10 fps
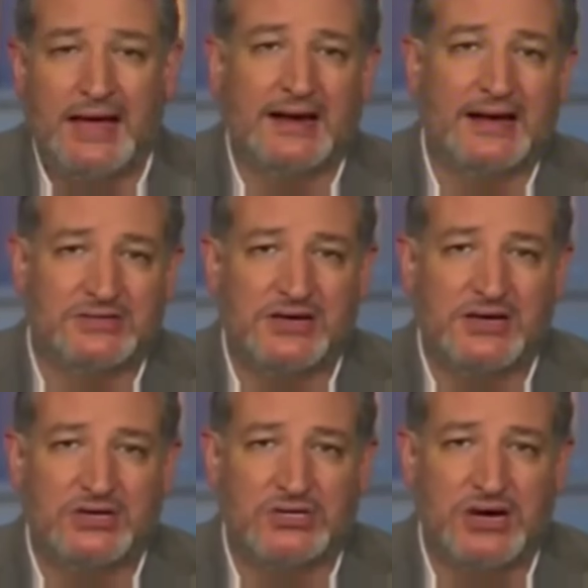And I'll tell
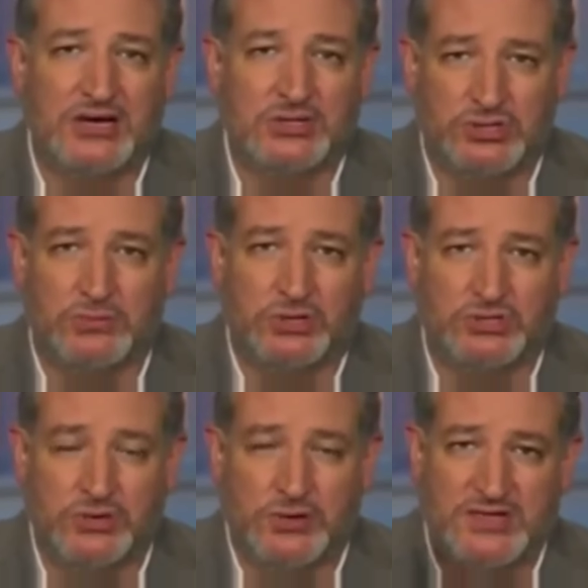you, Sean, Schumer
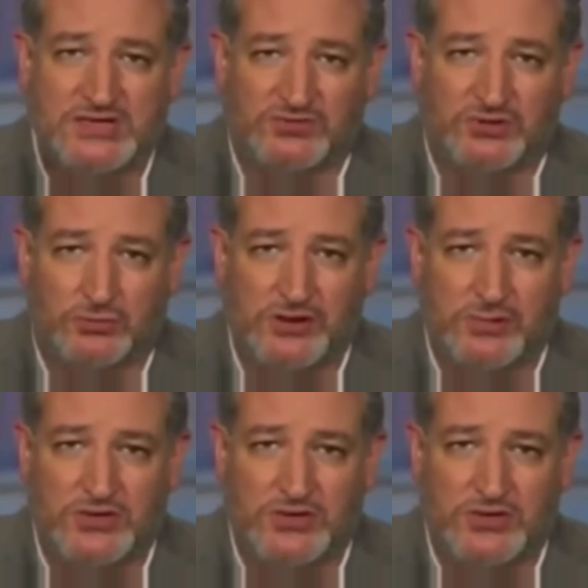is doing this for three